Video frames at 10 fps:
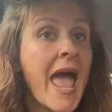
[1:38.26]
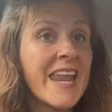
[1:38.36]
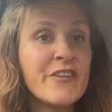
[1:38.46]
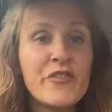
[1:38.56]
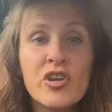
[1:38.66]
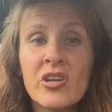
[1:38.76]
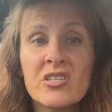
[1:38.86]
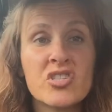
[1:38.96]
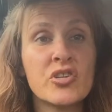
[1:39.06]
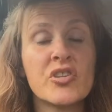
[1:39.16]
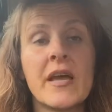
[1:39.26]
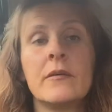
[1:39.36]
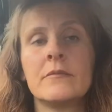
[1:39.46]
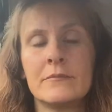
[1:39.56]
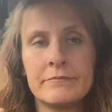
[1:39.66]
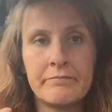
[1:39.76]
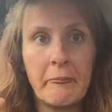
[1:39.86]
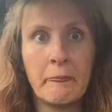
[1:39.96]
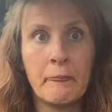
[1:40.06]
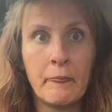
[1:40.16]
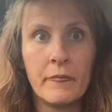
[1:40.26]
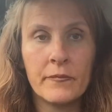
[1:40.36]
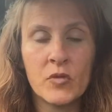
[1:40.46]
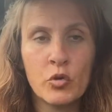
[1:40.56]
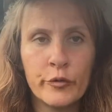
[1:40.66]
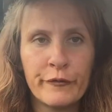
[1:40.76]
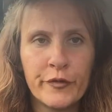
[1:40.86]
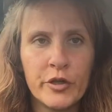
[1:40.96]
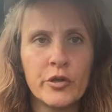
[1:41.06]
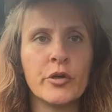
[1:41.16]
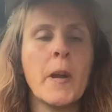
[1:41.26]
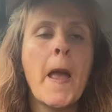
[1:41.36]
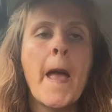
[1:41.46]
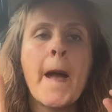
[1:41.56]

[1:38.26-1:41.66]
And if you can do that, good for you.